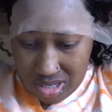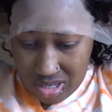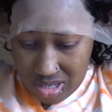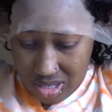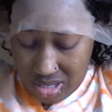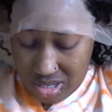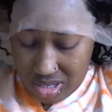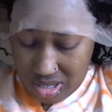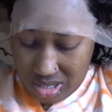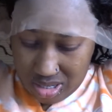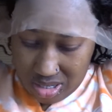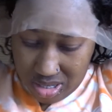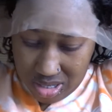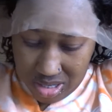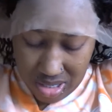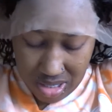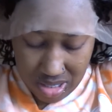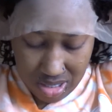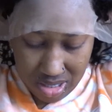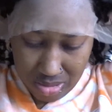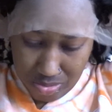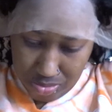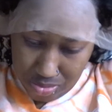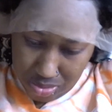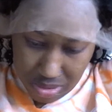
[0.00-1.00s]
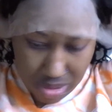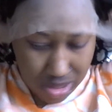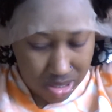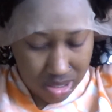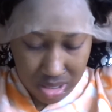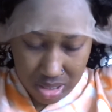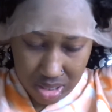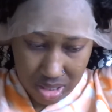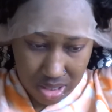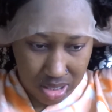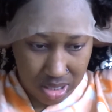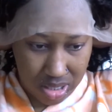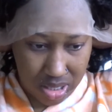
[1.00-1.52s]
Honey,
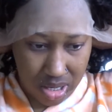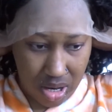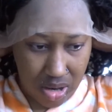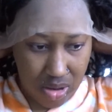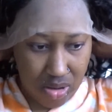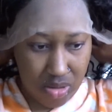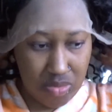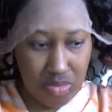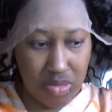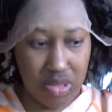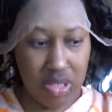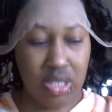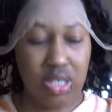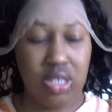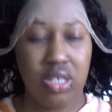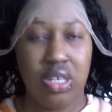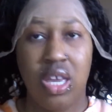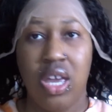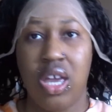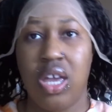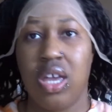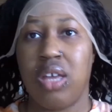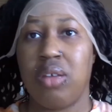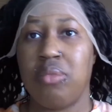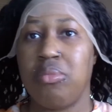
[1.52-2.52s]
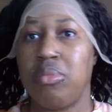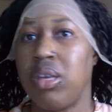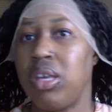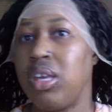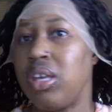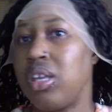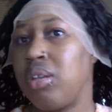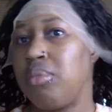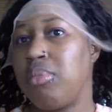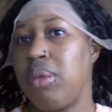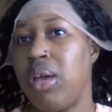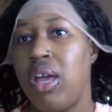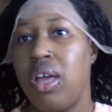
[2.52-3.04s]
comb be snagging me in
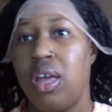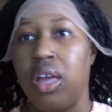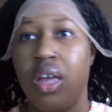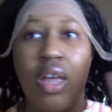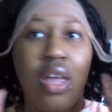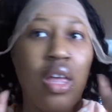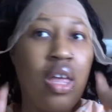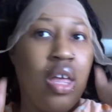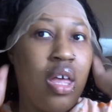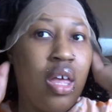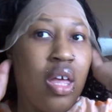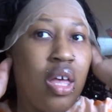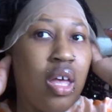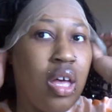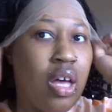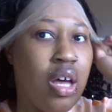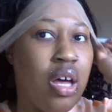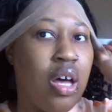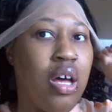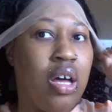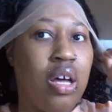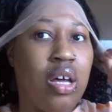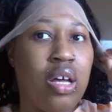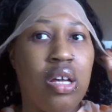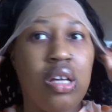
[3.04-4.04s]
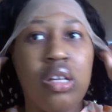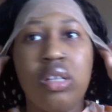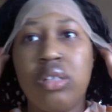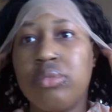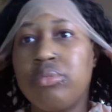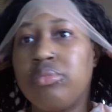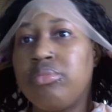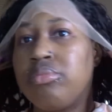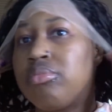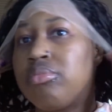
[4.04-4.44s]
the back. I